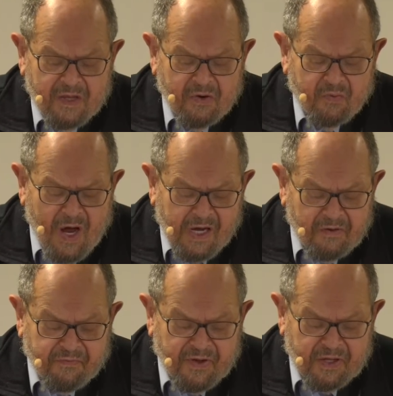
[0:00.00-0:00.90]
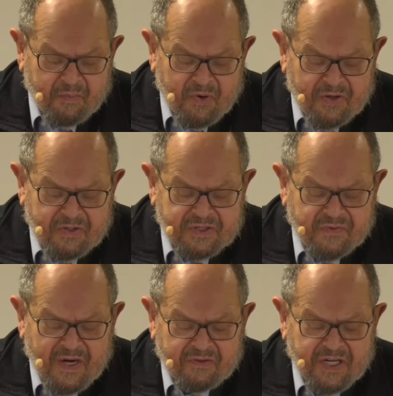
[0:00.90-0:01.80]
The Rockefeller Brothers
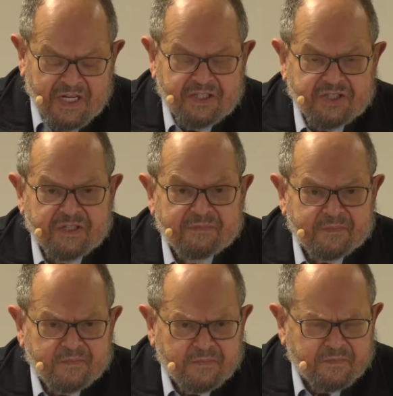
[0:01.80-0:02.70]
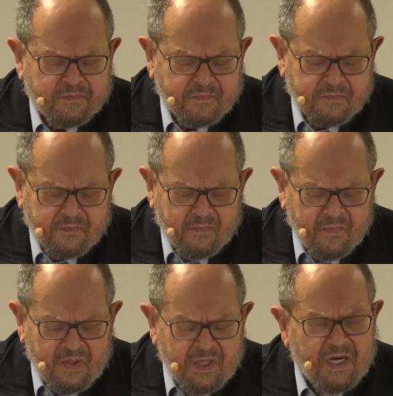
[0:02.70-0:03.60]
Foundation
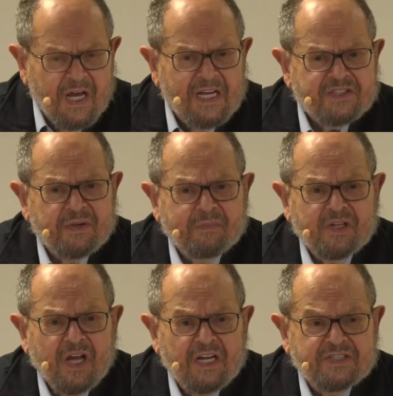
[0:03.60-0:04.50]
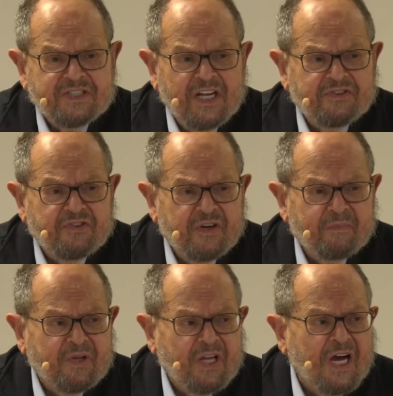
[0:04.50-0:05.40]
has a center
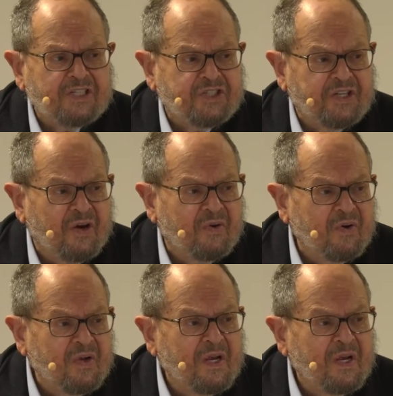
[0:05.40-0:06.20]
in Bellagio.